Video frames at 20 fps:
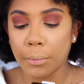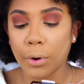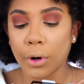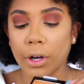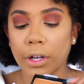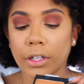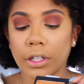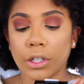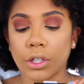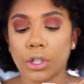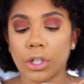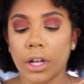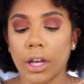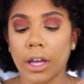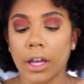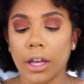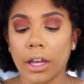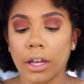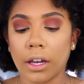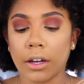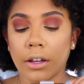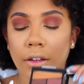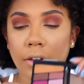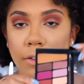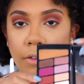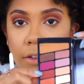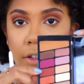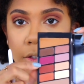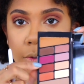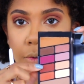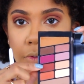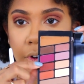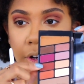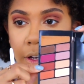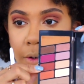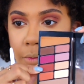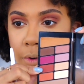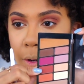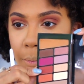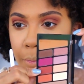Burgundy shade. This one right
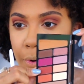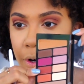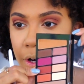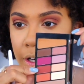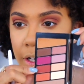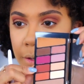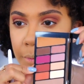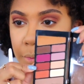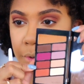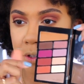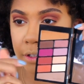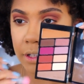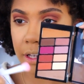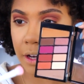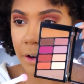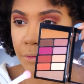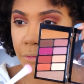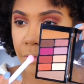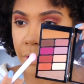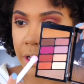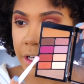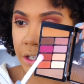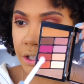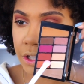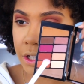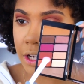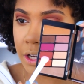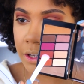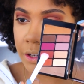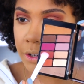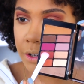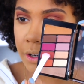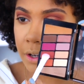here. Well, not burgundy, but it's like a reddish color.